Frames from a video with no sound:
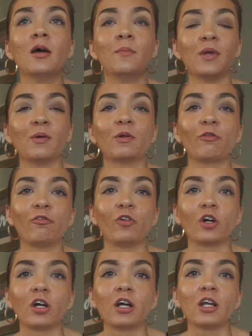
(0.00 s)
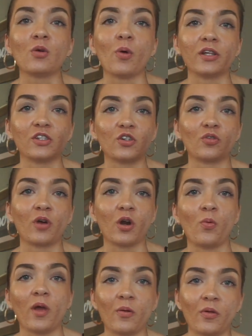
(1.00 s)
be with Fleur, he wants to run
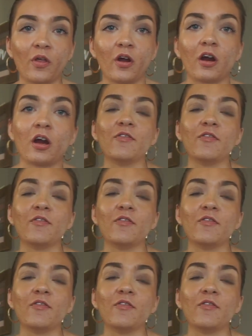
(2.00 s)
away with her.